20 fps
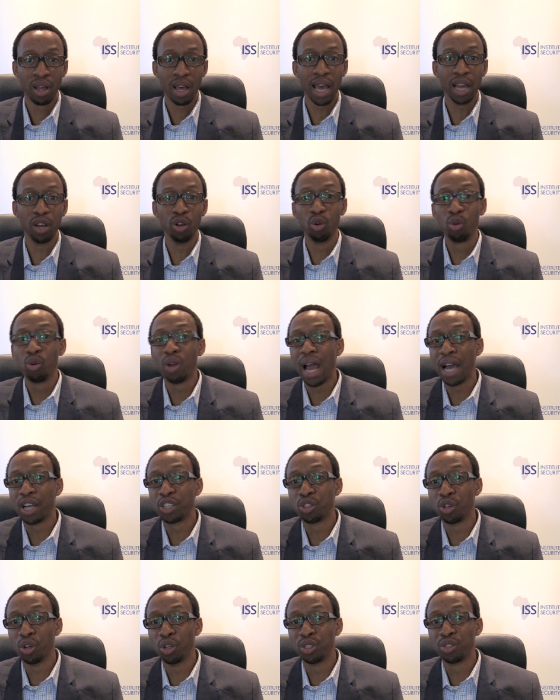and local
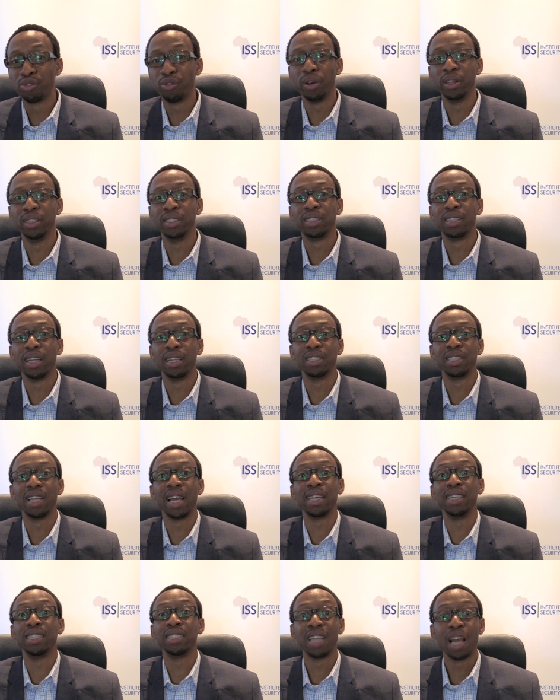actors, for instance,
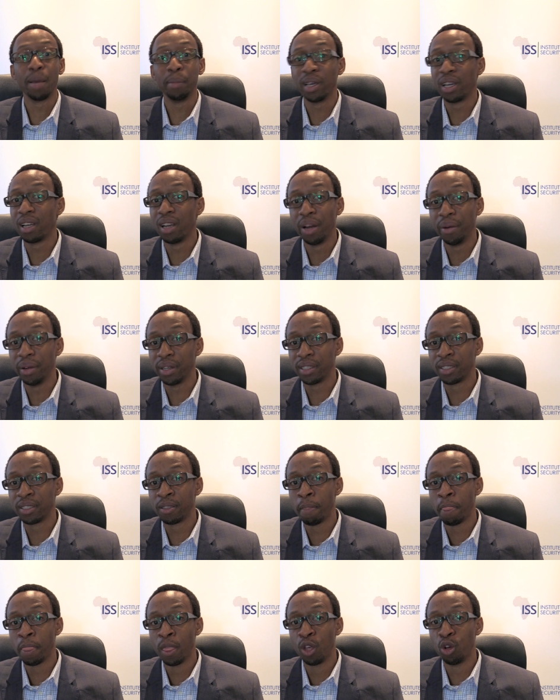like Islamic
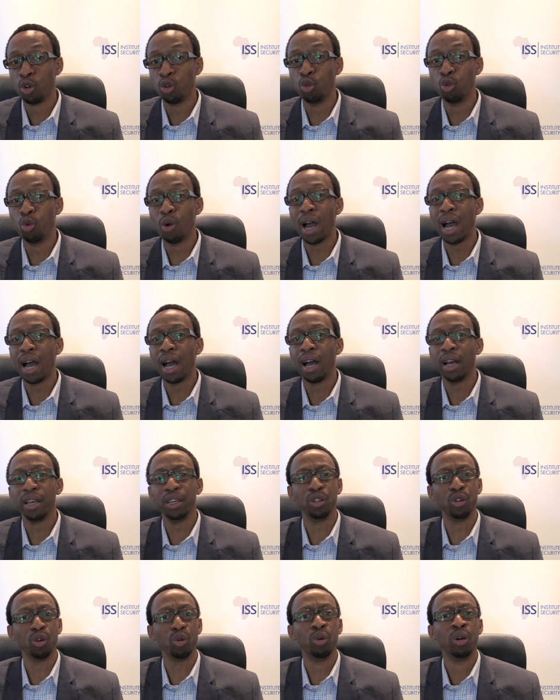clerics, who are
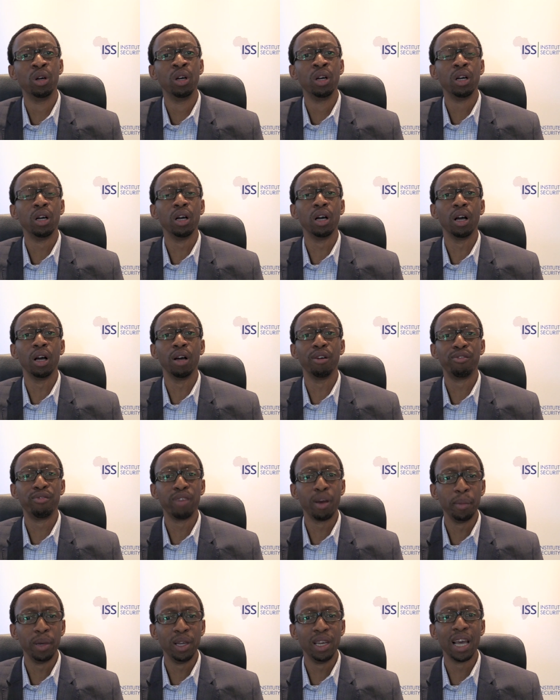you know, uh,
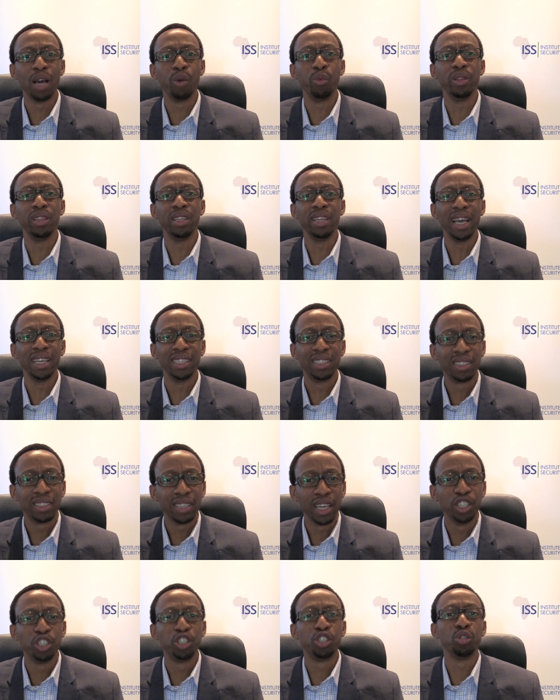familiar with the
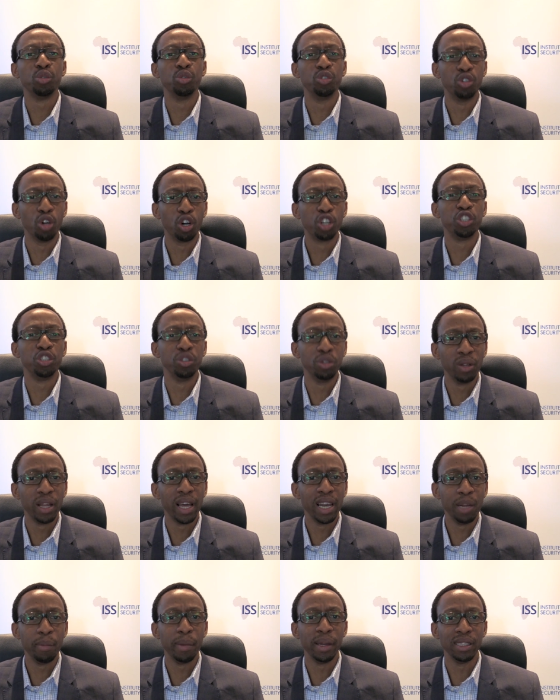essential doctrinal
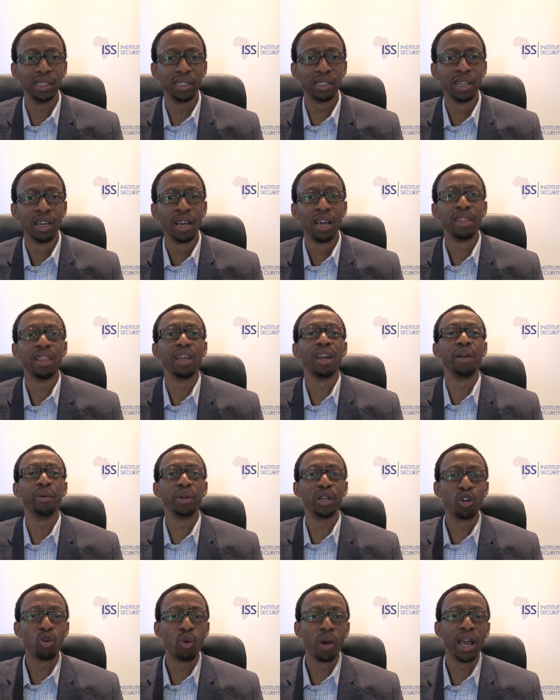elements that are
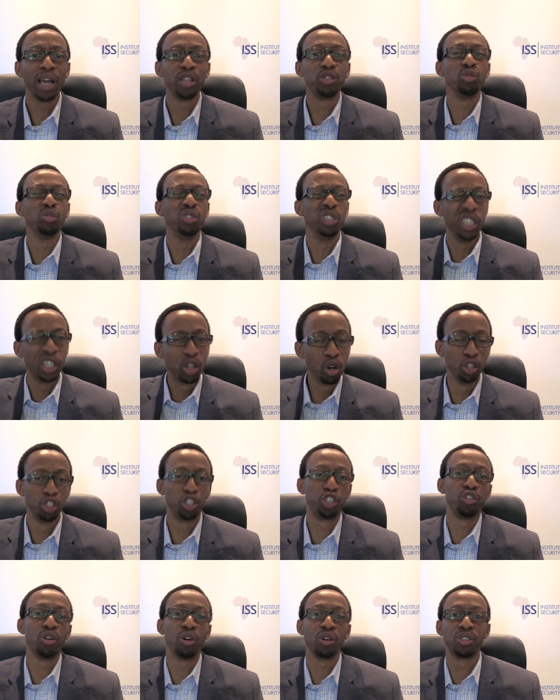required to
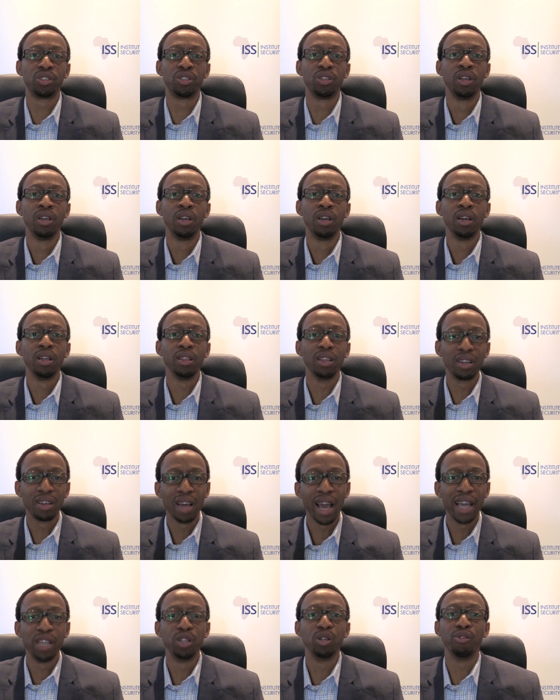deconstruct the
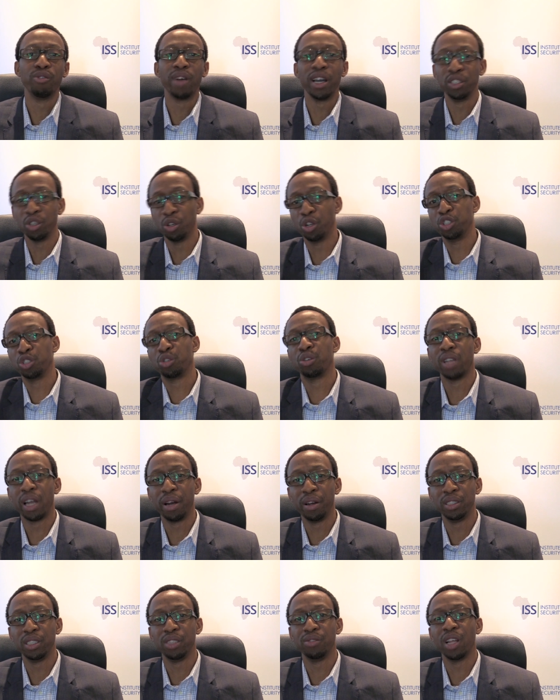kind of ideological
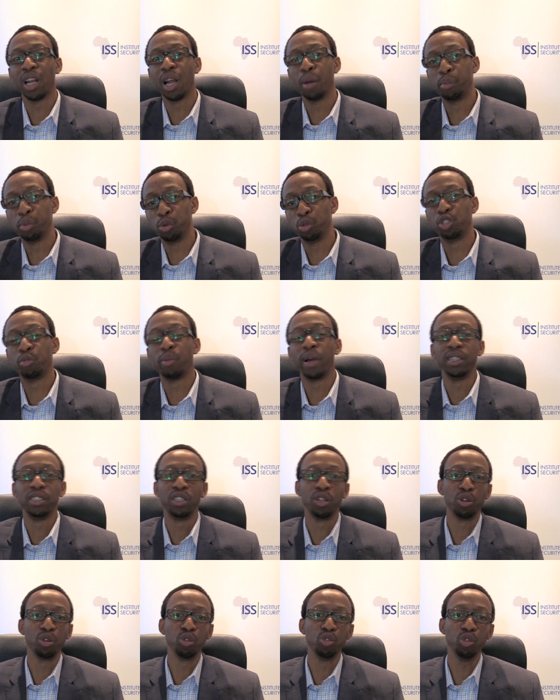narrative that are pushed by
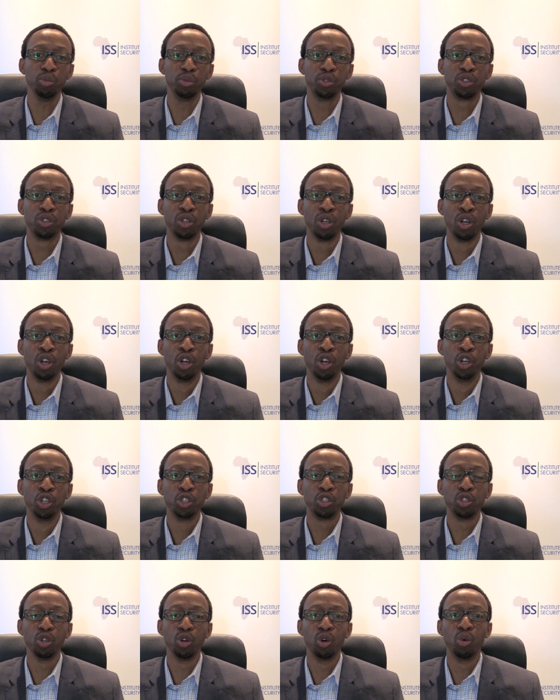terror groups.
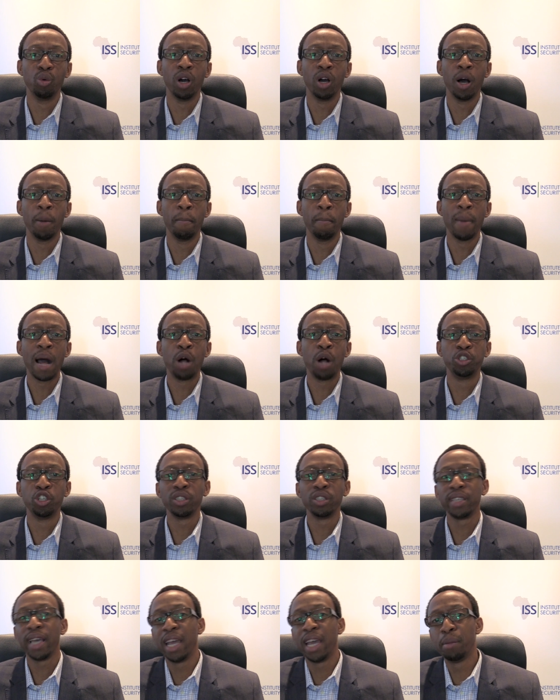So um, I'll
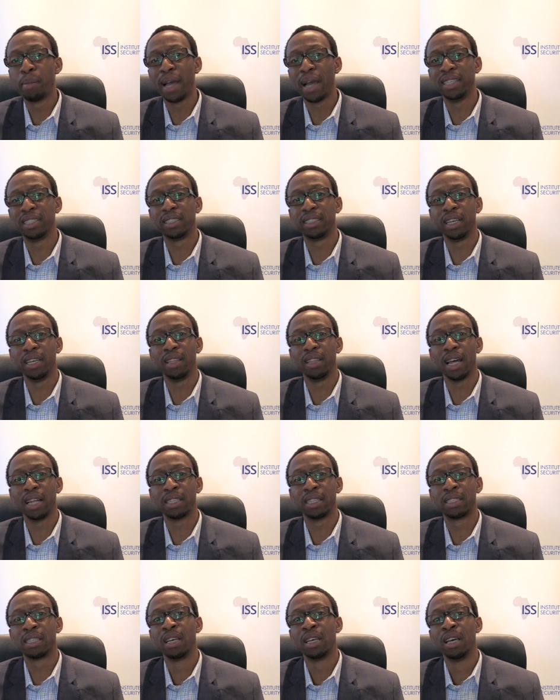just end by saying
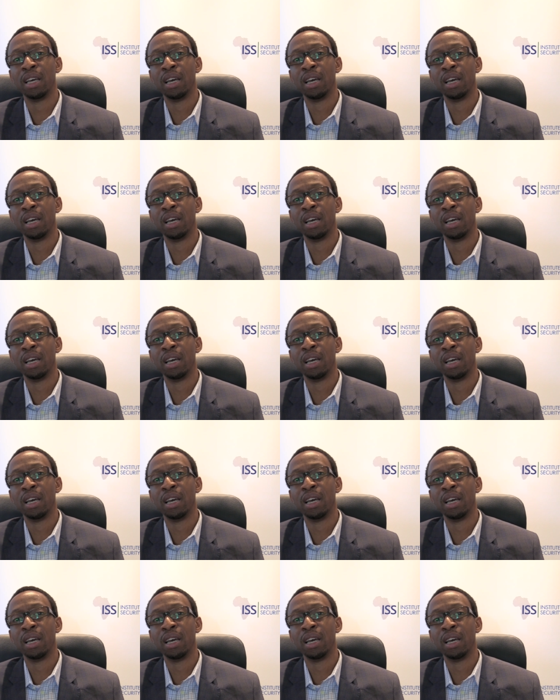that